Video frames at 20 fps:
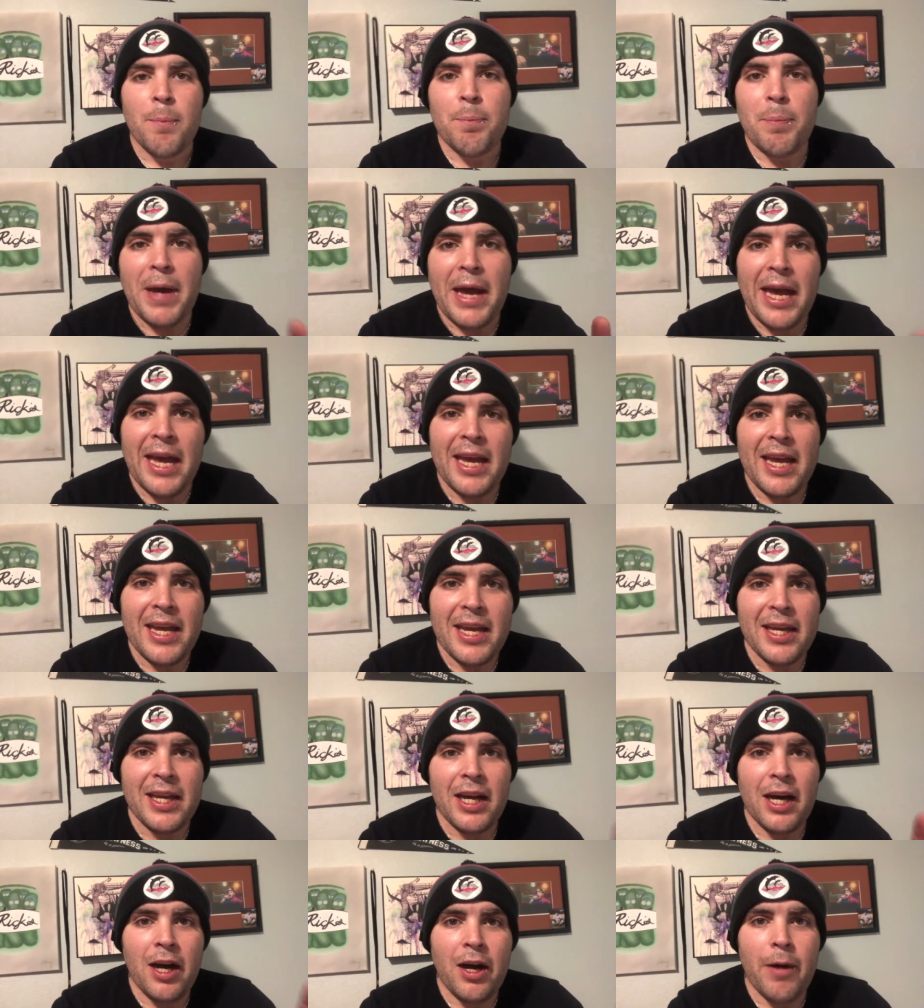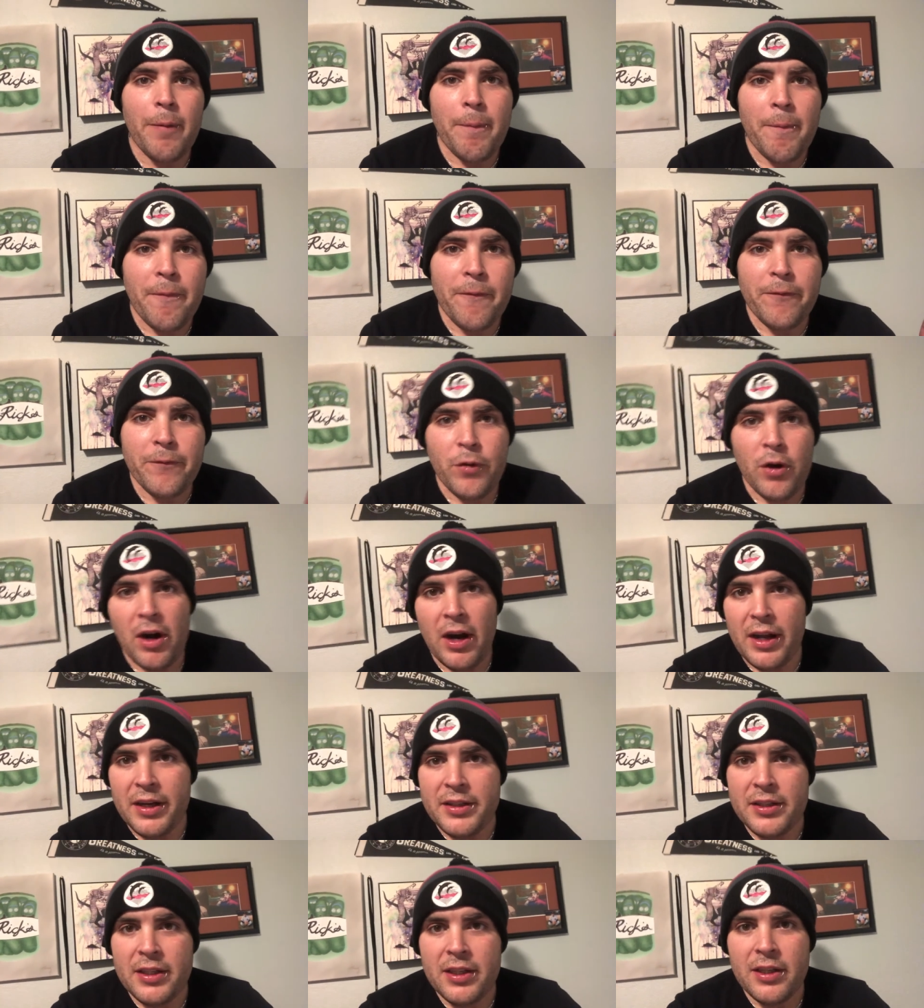Paying up
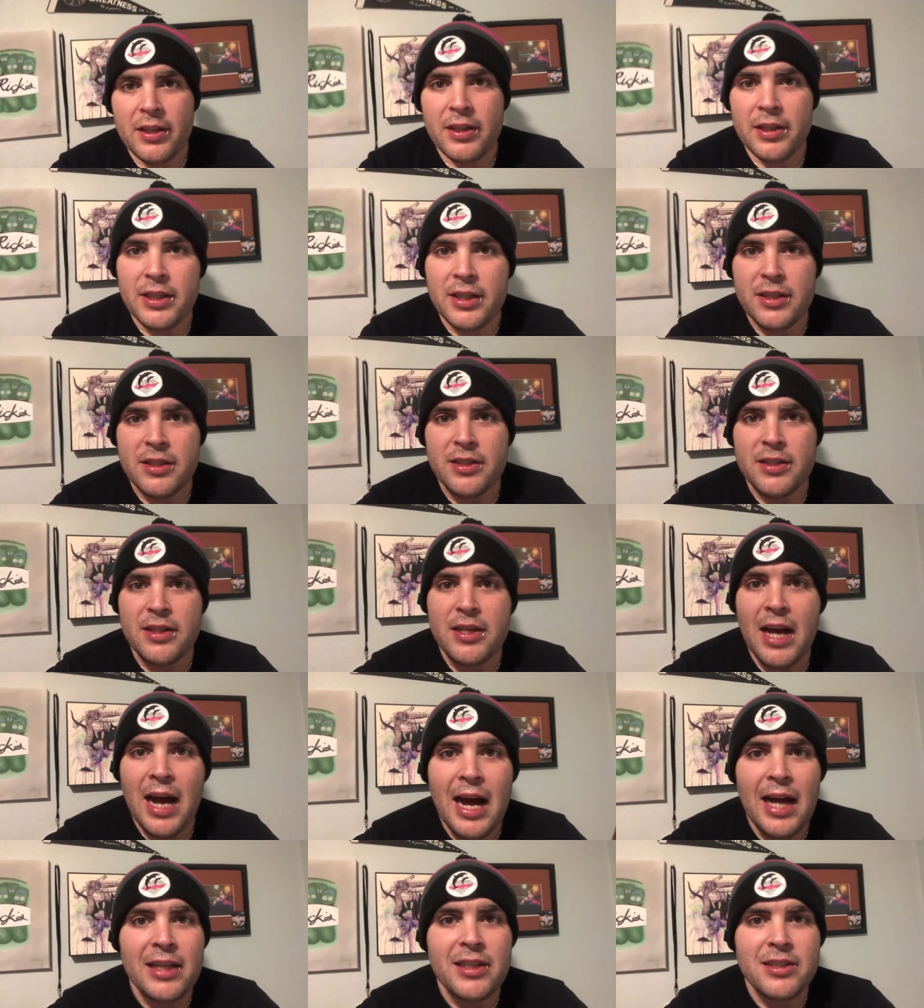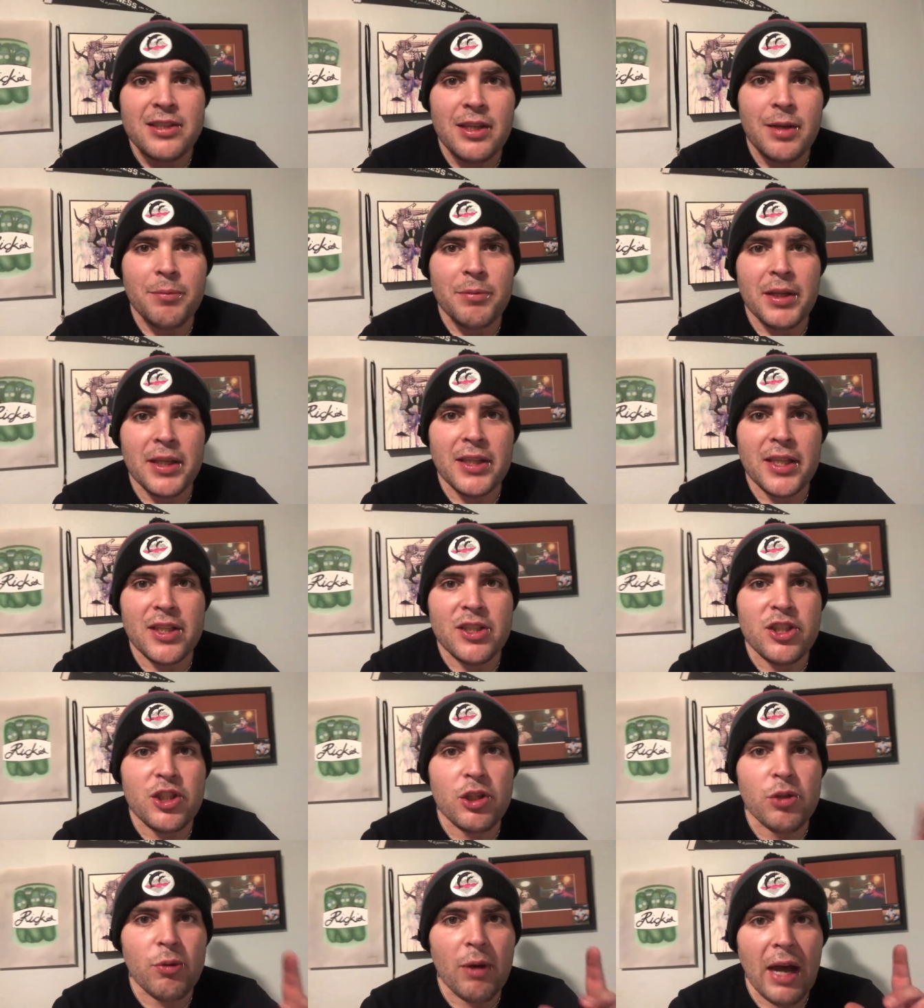front is not something
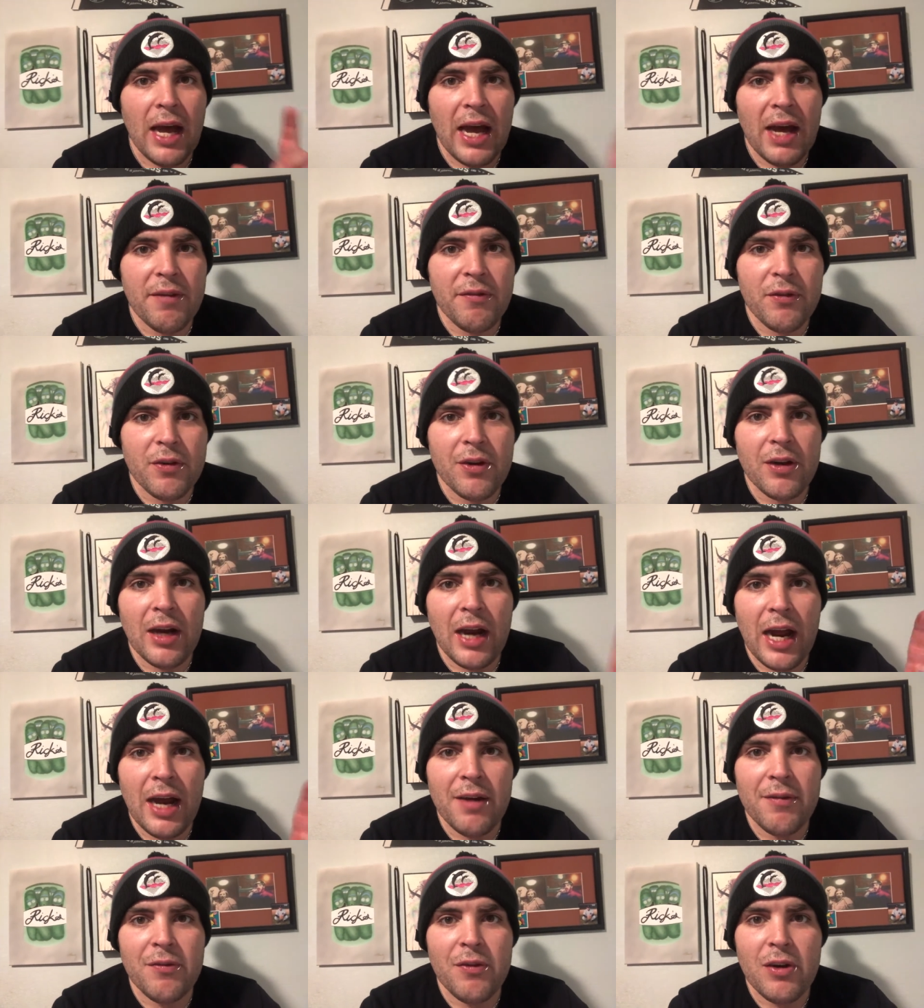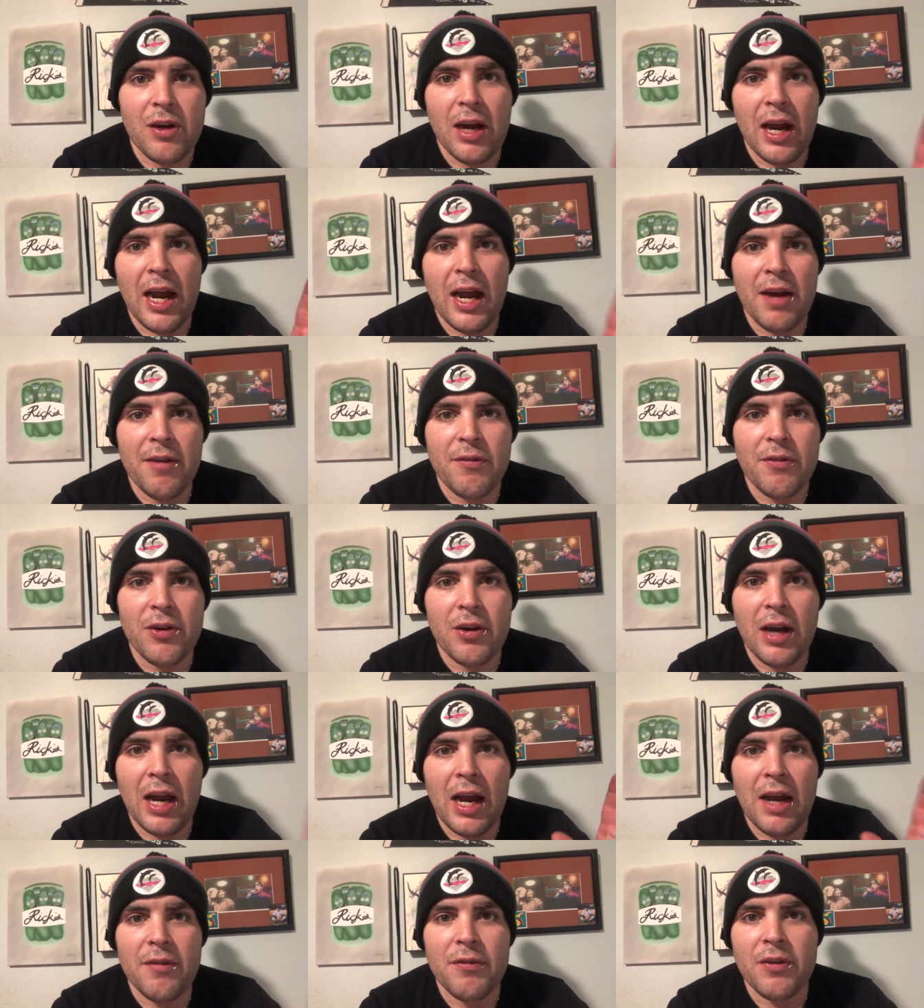that you ever, ever,
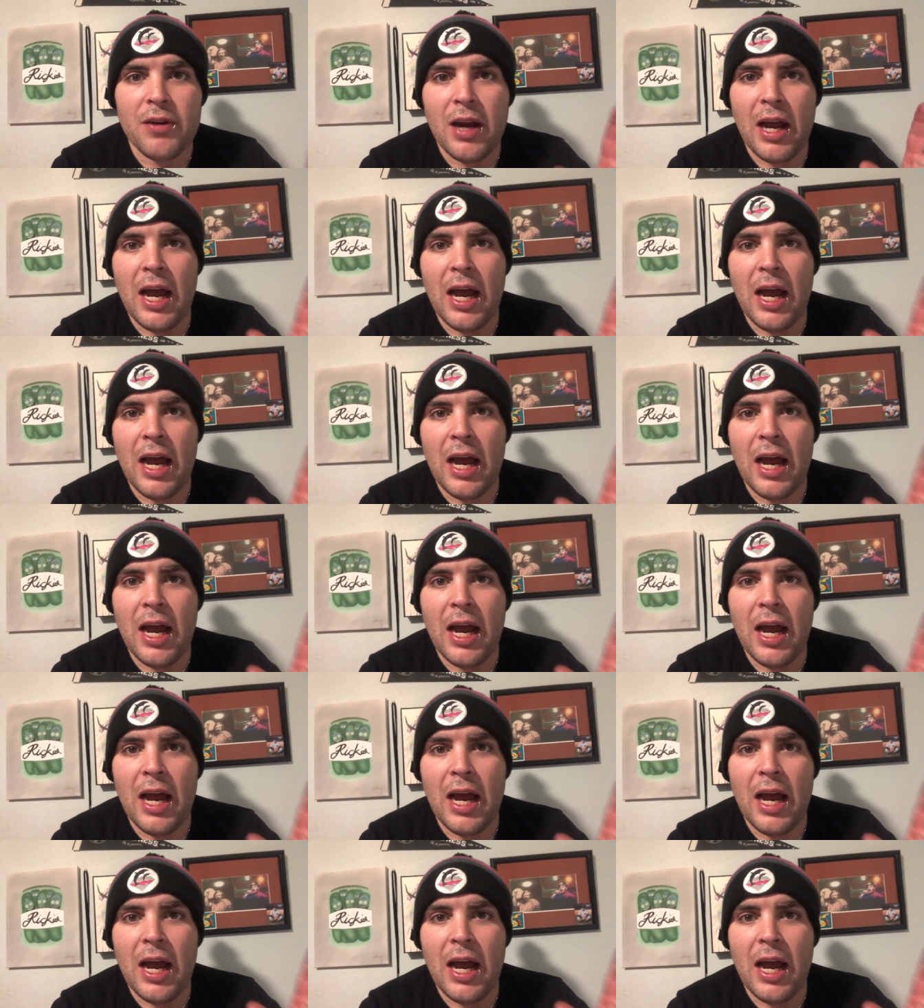ever, ever,